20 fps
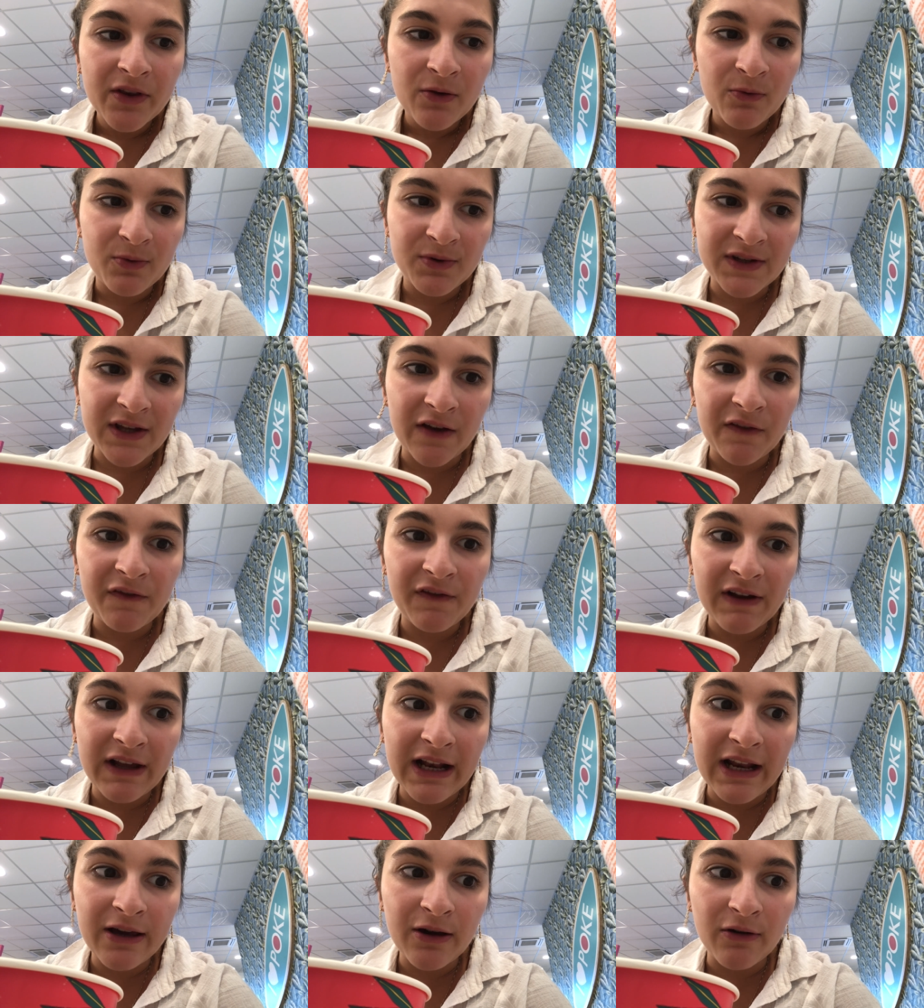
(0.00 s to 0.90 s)
was that
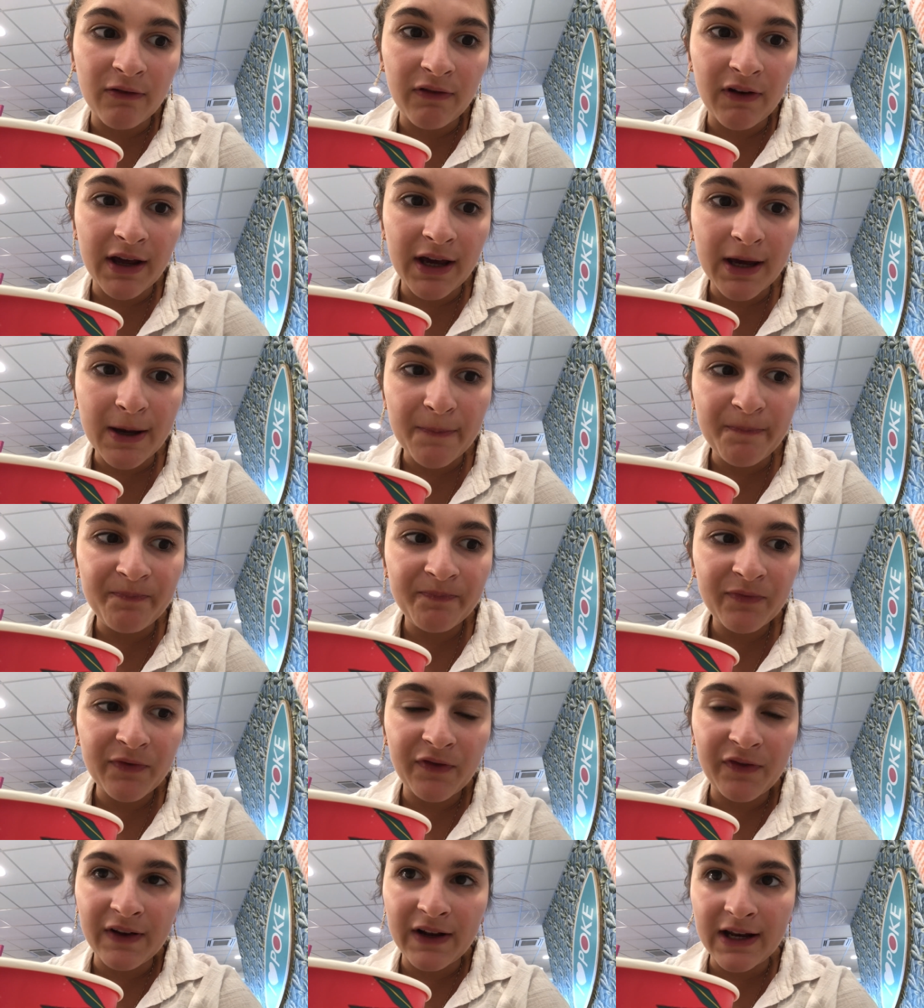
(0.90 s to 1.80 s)
feeling of, like,
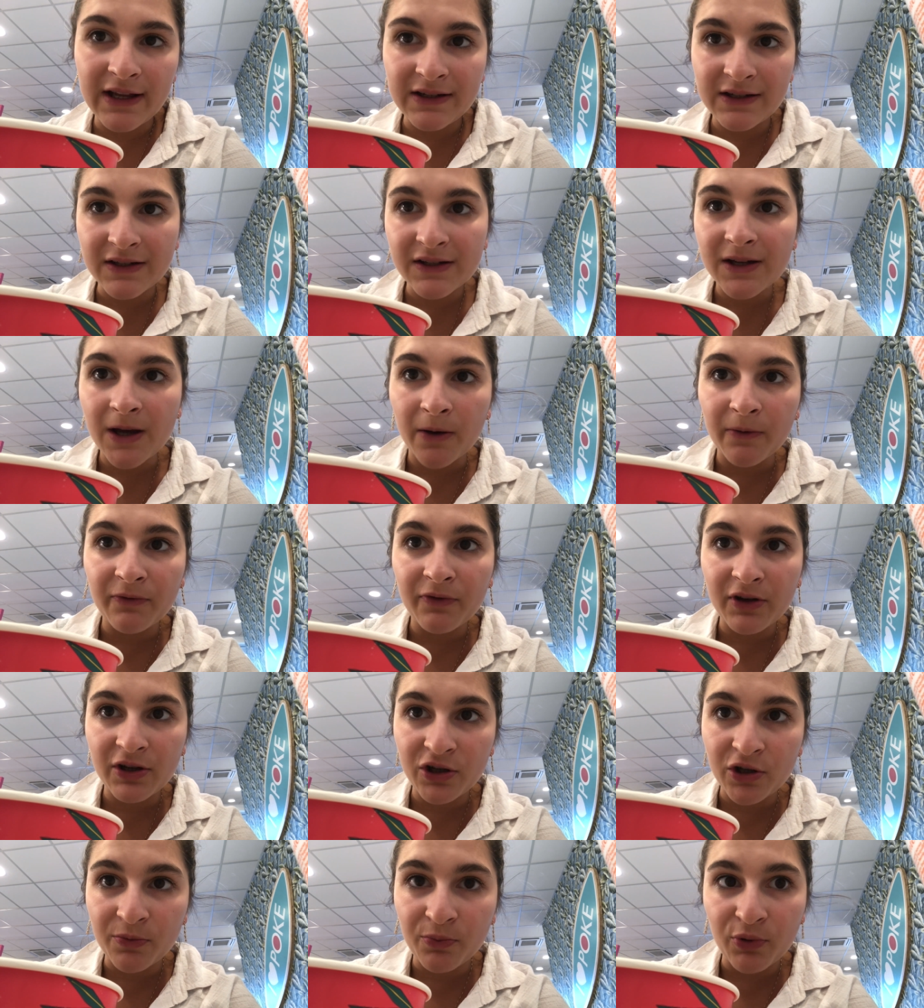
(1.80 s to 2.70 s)
feeling
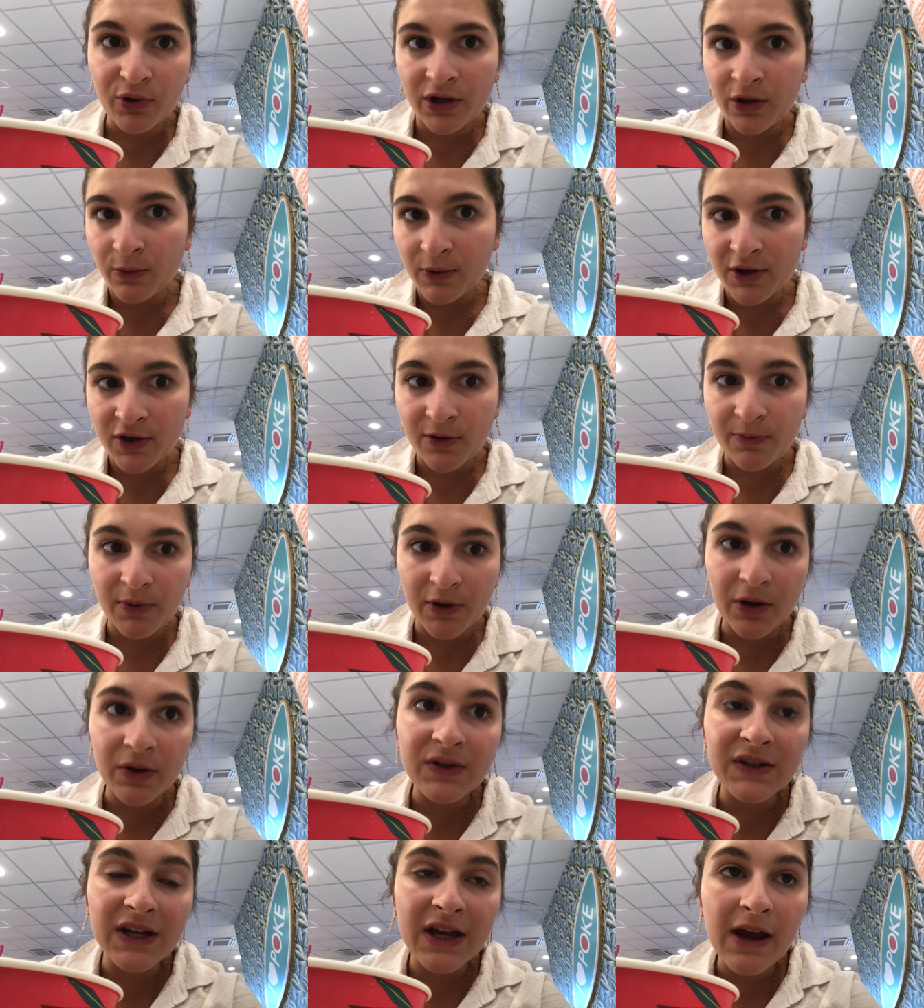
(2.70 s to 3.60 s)
discomfort in your body when you're
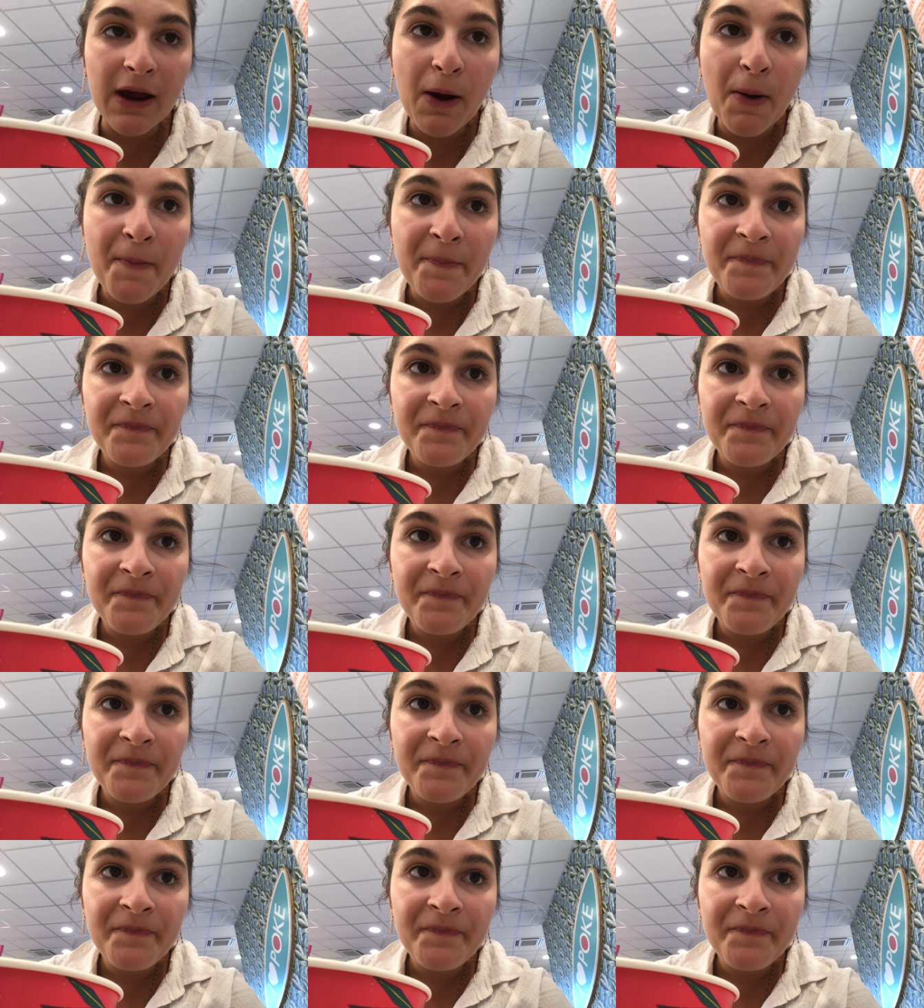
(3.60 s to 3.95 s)
bloating.